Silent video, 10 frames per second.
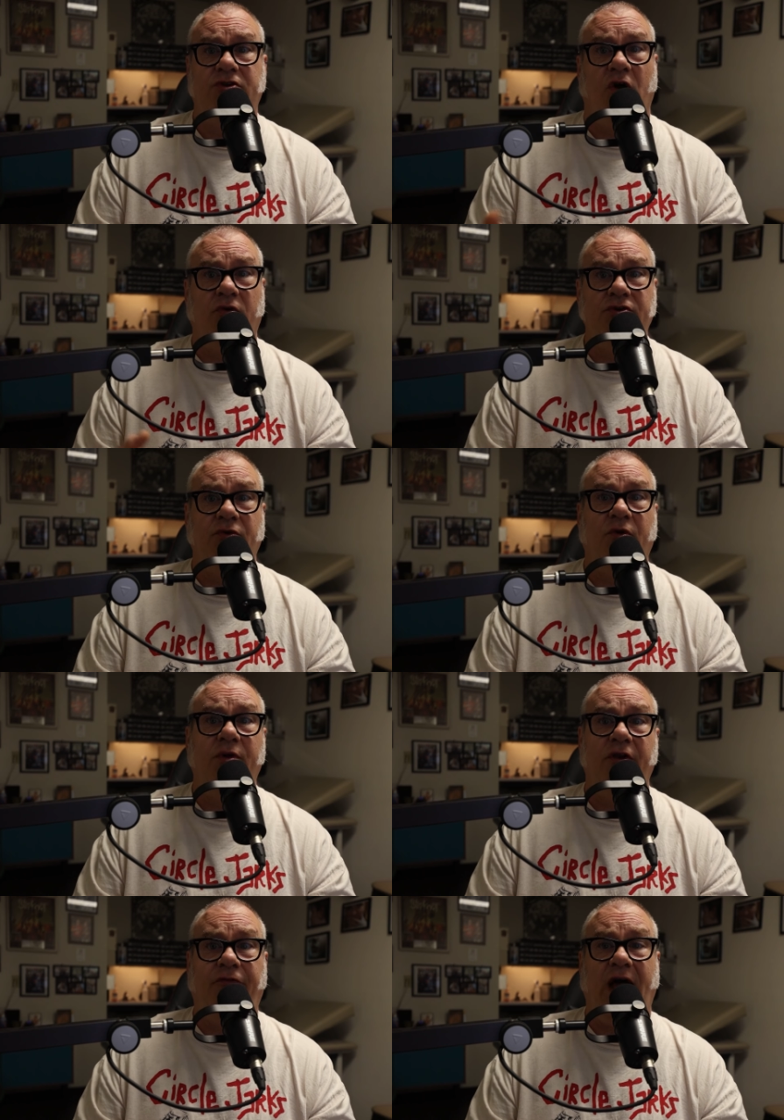Don't do it
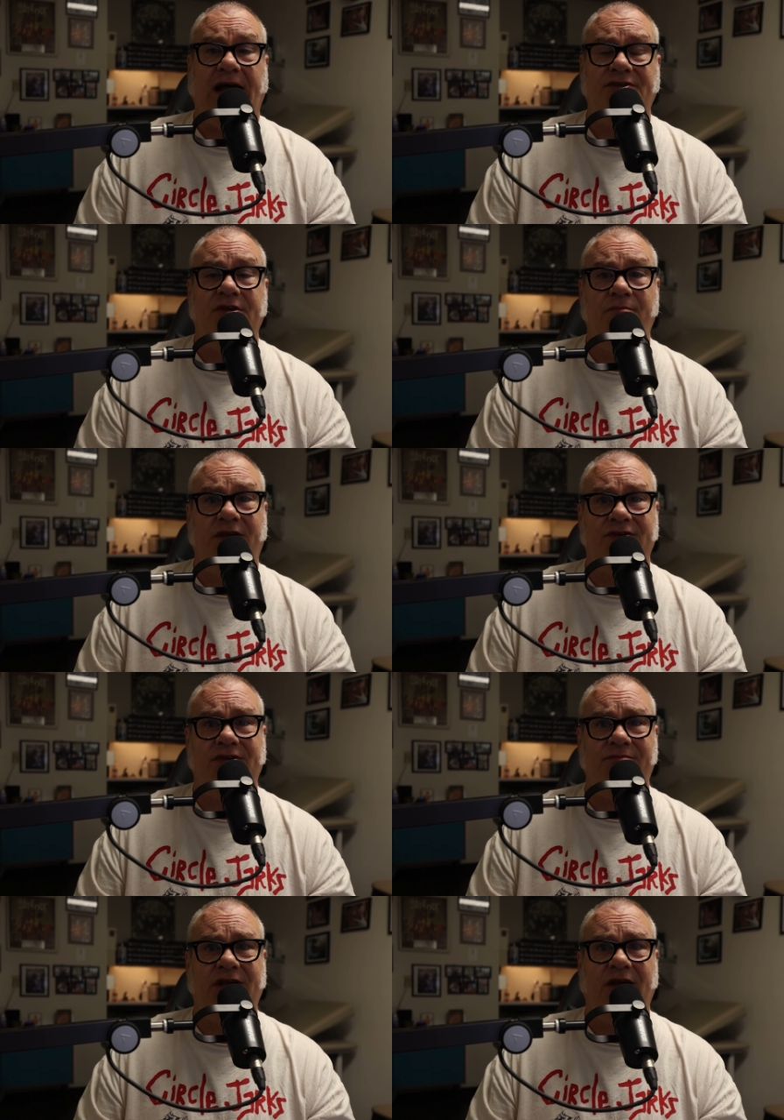when you're flaccid because
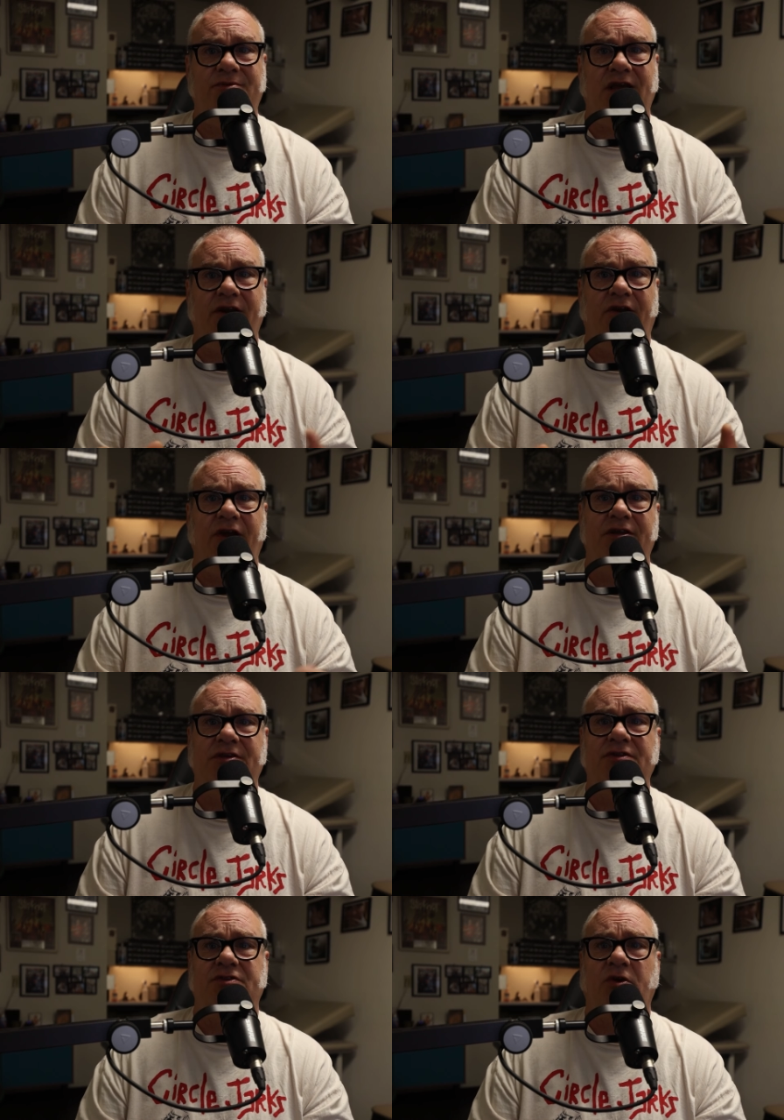sometimes that area
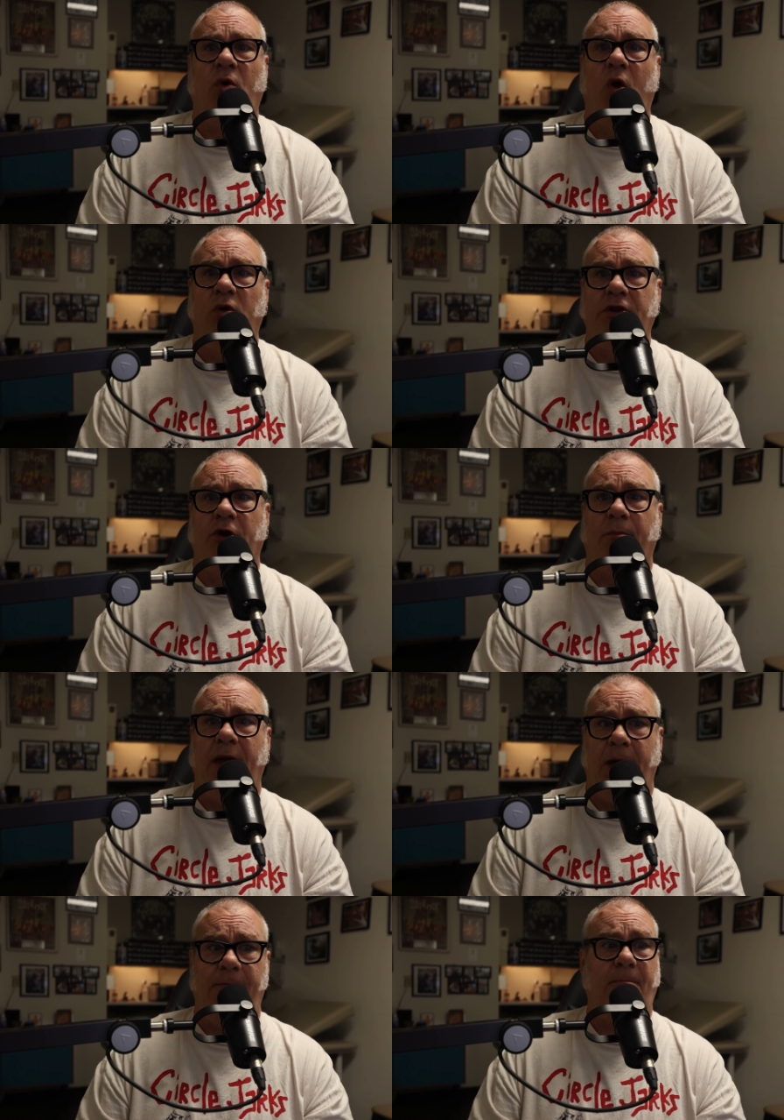tends to grow a little
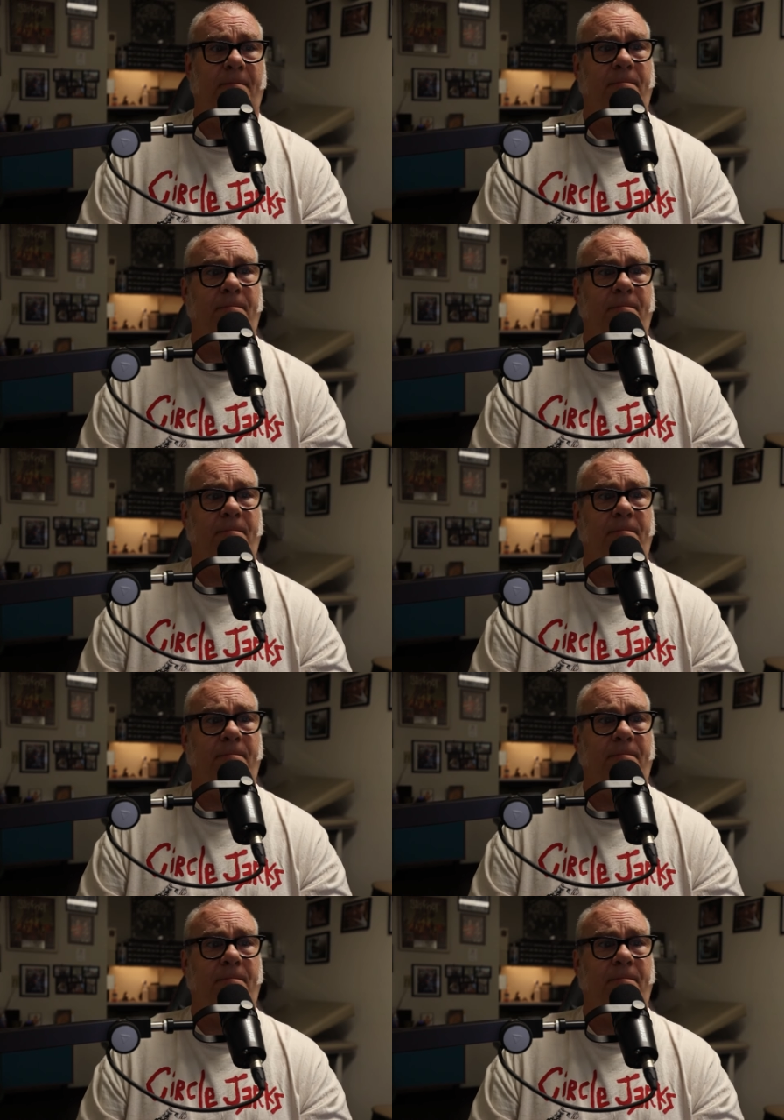bit.